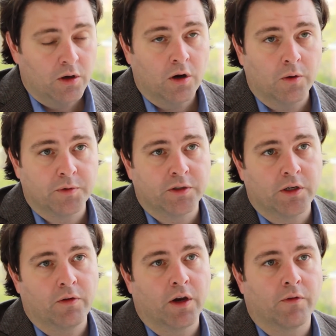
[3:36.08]
hope to see
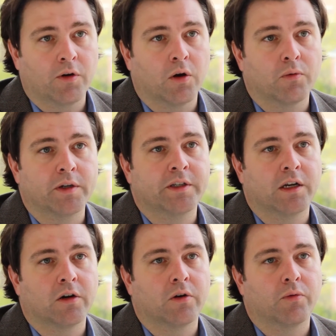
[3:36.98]
you there if you're a
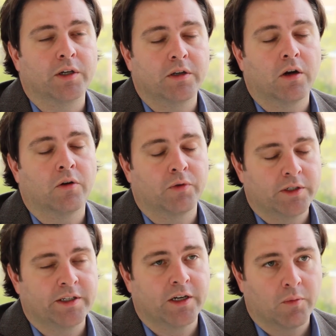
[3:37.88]
retailer or
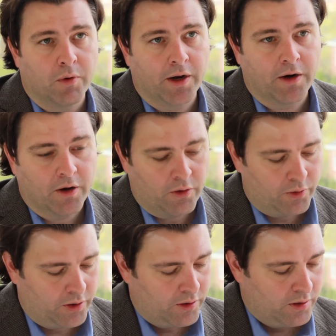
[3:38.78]
retail brand owner.